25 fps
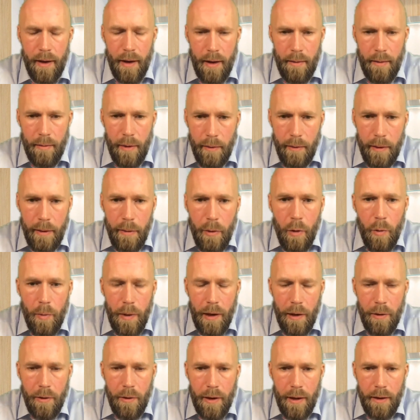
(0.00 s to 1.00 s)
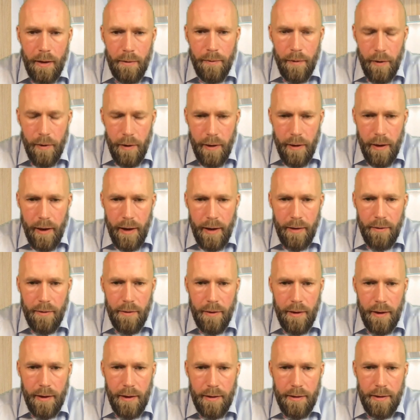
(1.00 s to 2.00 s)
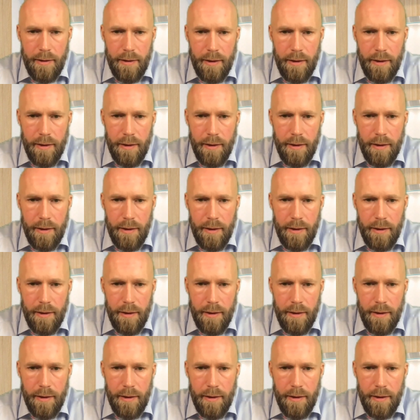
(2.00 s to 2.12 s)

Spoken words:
But we will be looking further into this